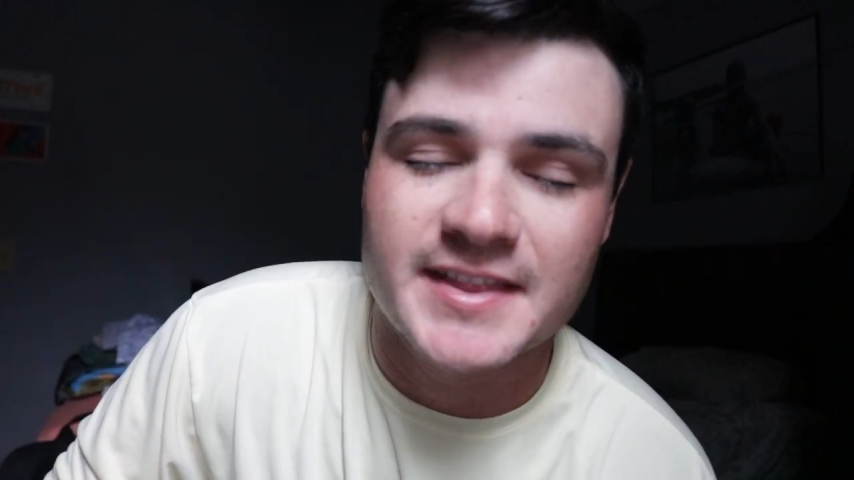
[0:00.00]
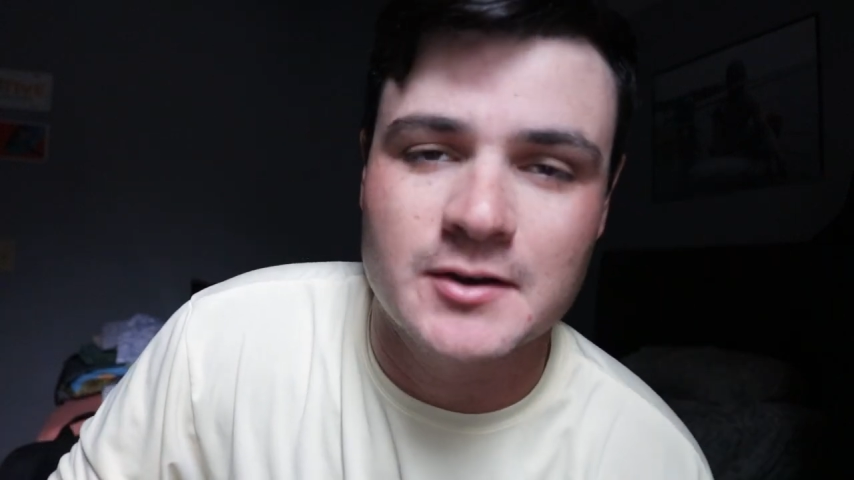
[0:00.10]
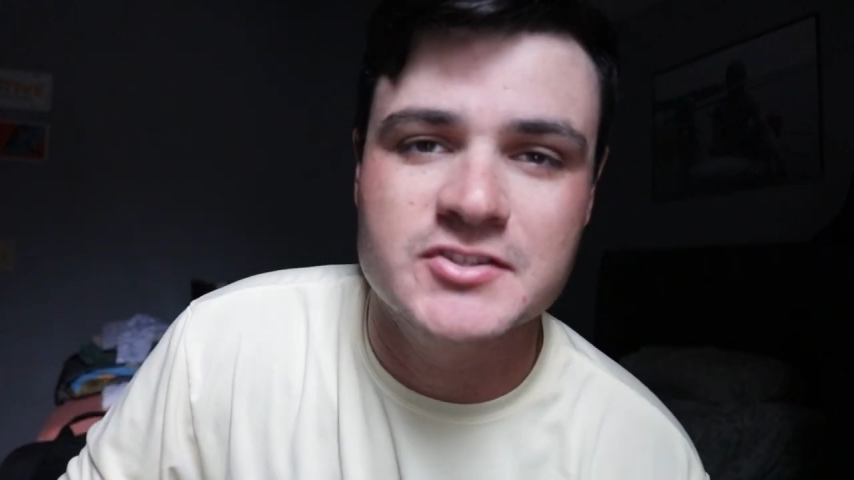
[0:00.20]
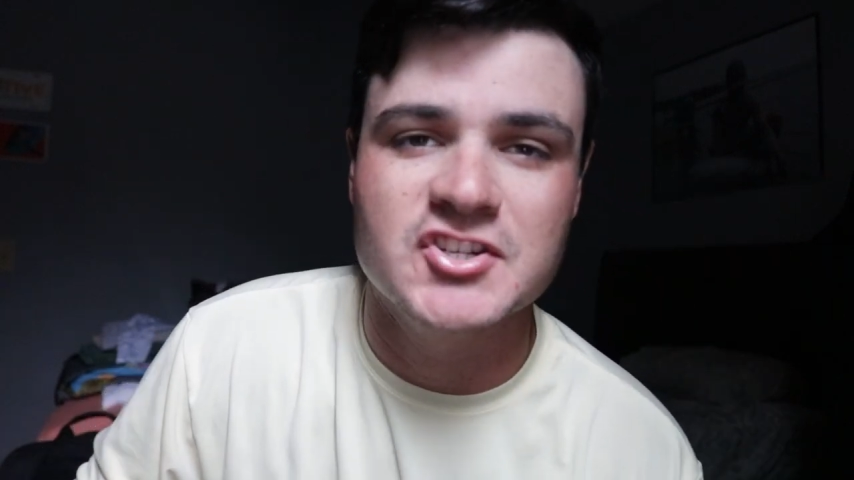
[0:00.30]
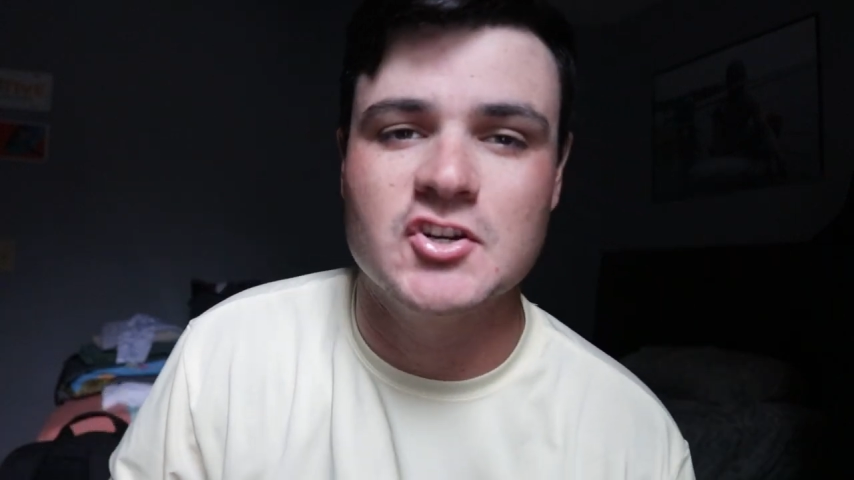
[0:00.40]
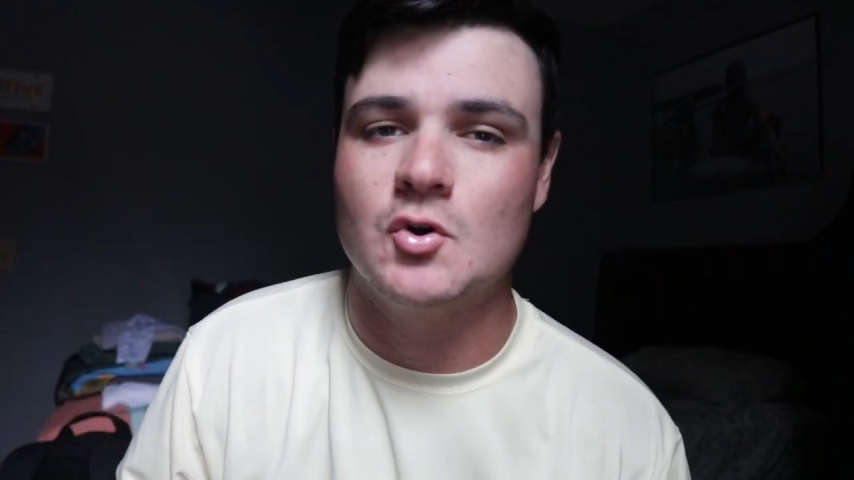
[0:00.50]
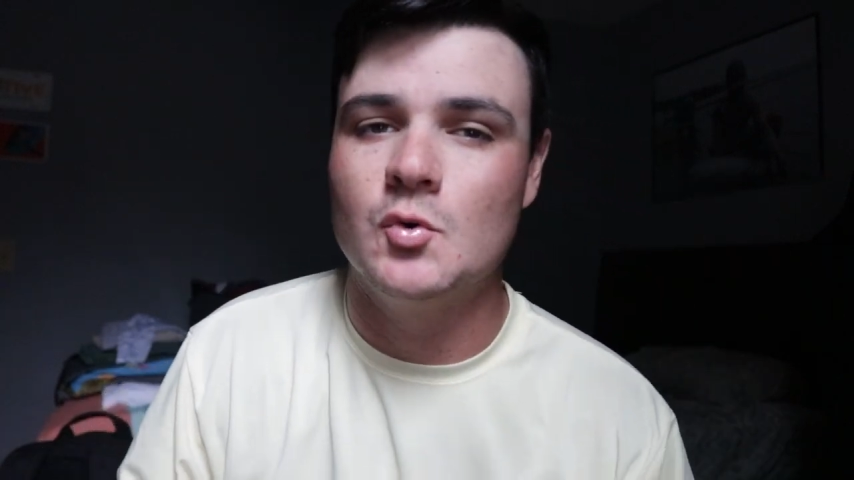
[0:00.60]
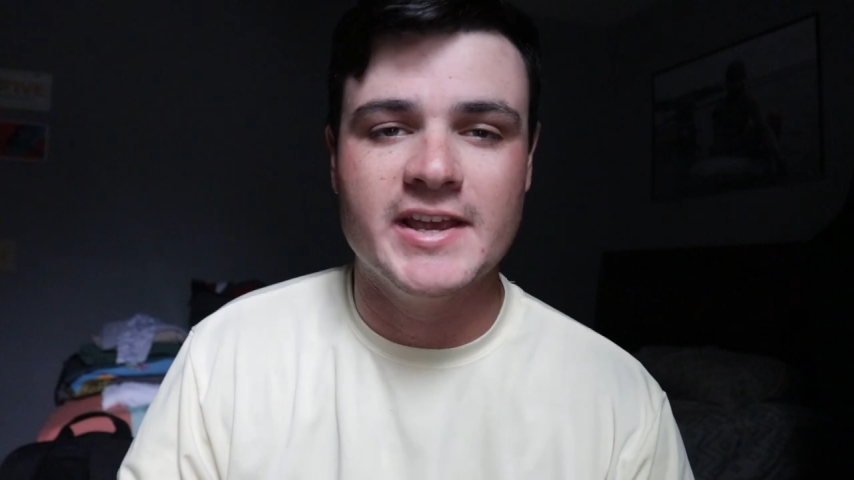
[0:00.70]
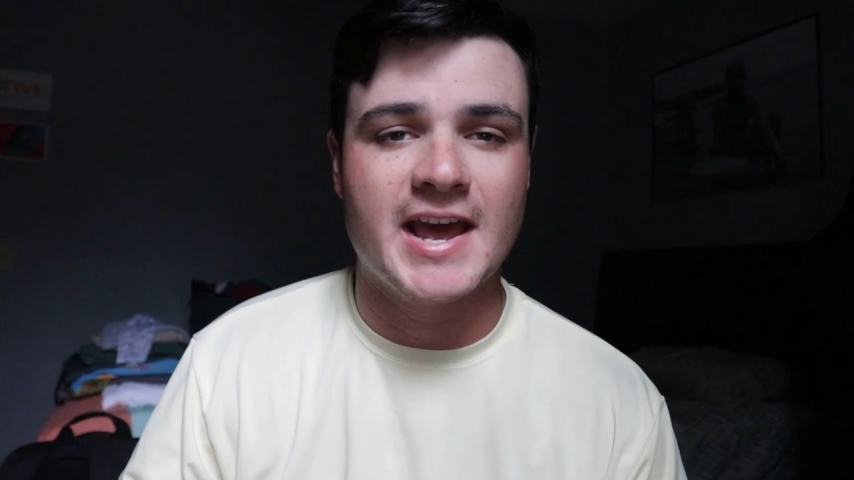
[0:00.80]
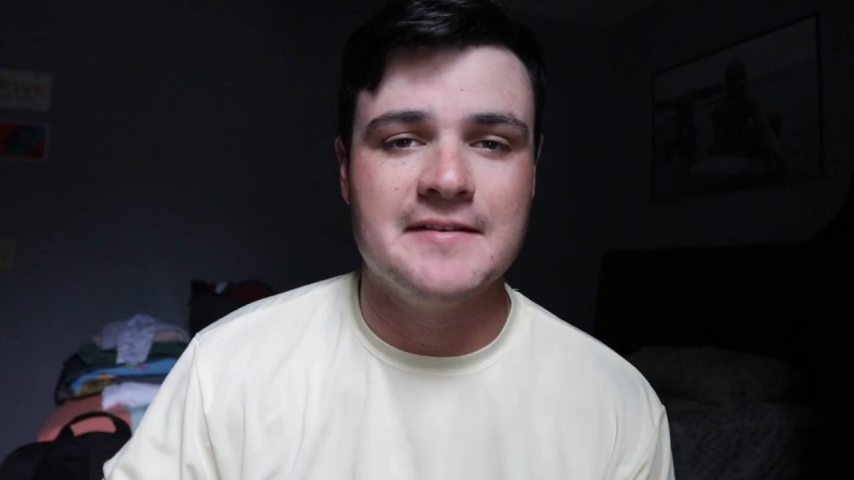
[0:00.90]
That was just a
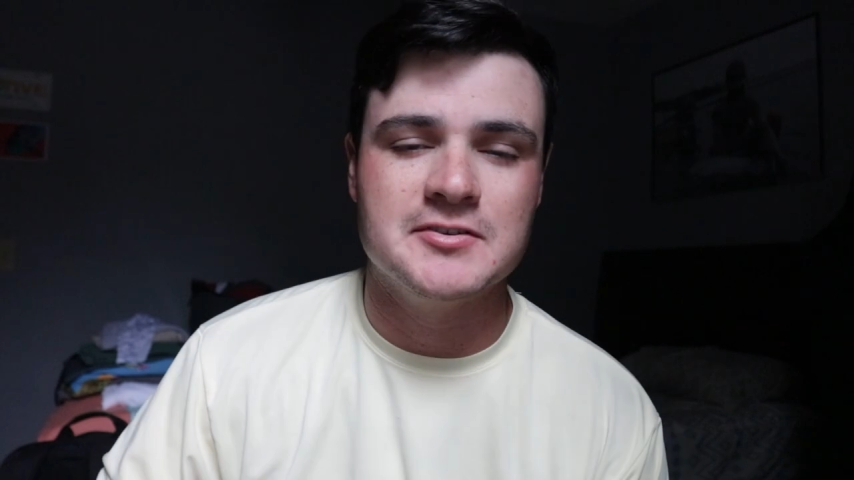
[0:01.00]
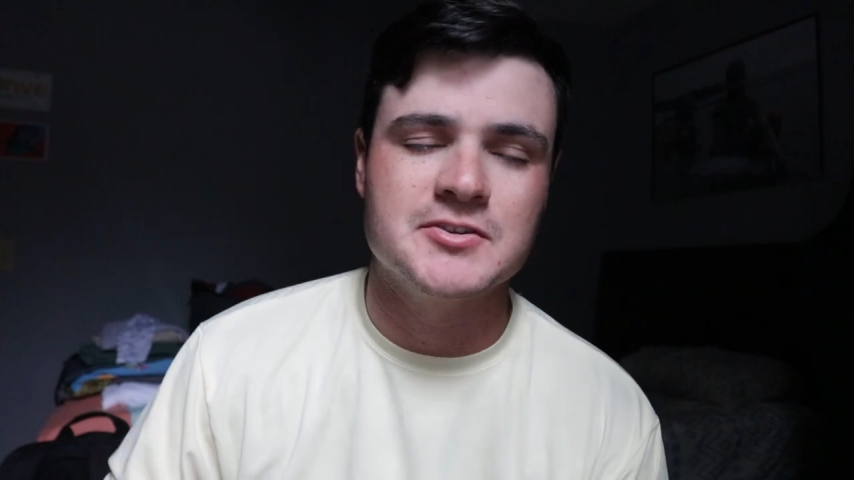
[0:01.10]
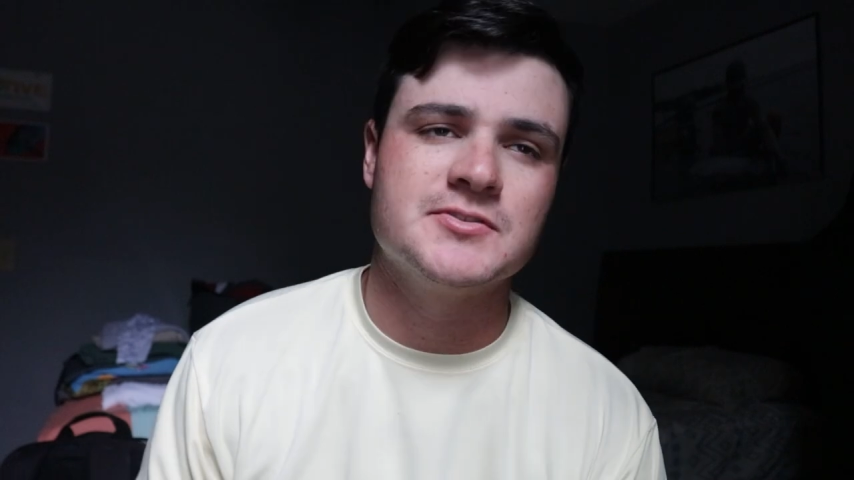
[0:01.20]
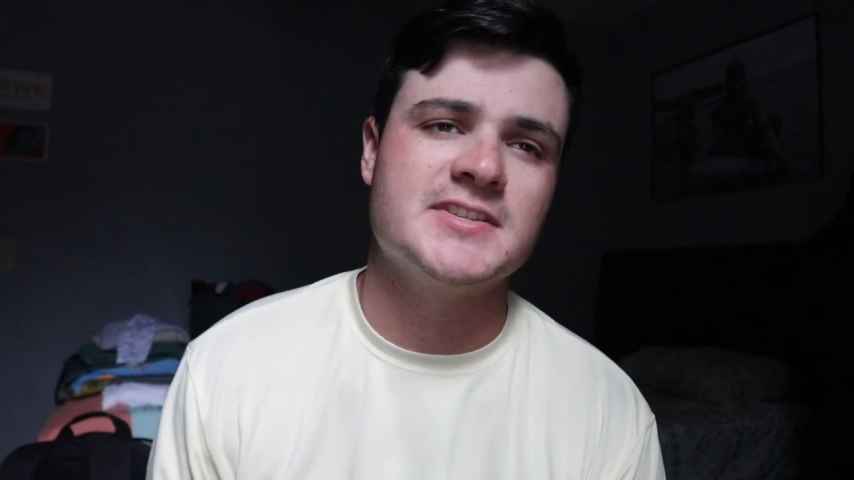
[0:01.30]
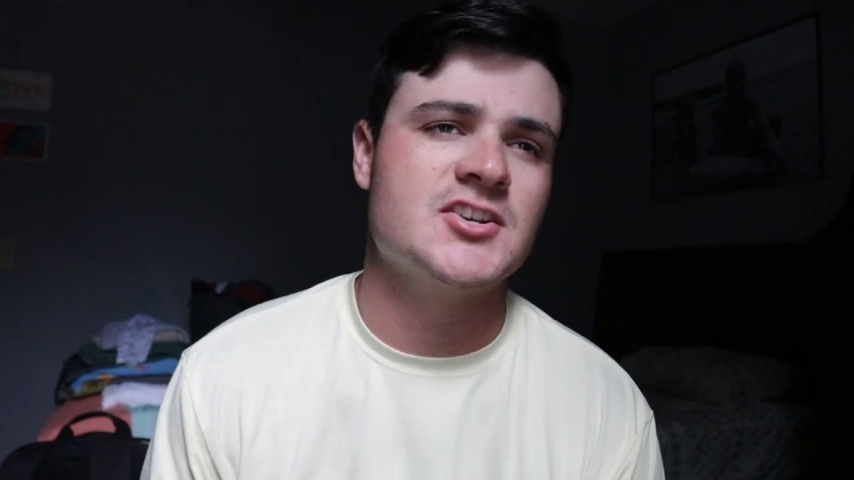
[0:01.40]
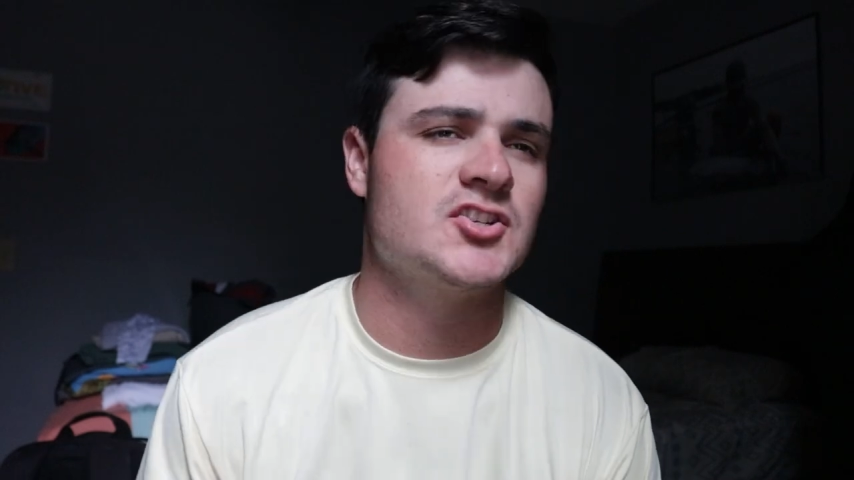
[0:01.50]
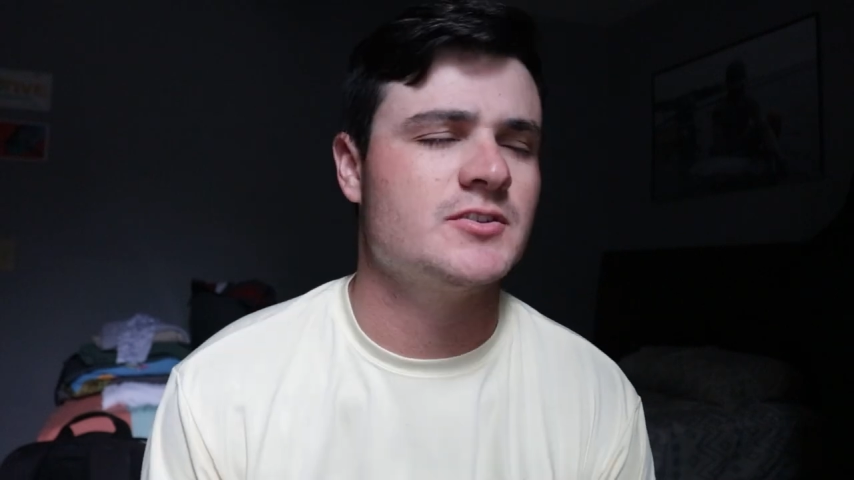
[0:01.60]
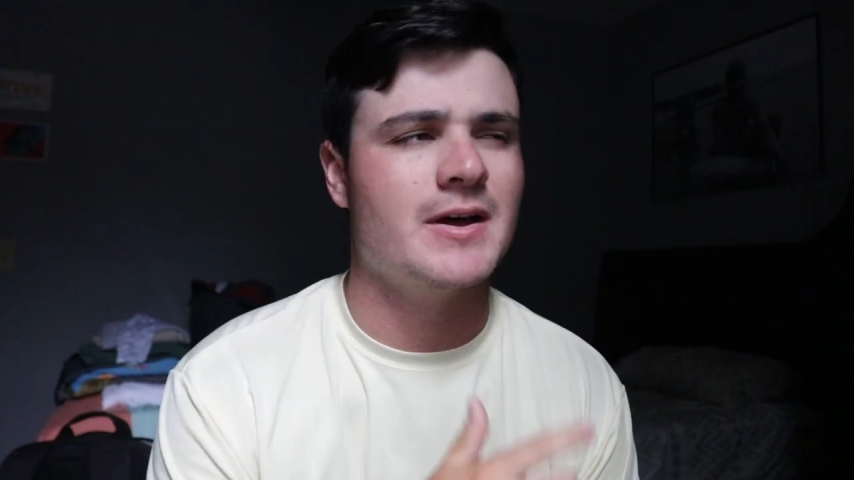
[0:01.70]
quick afternoon session,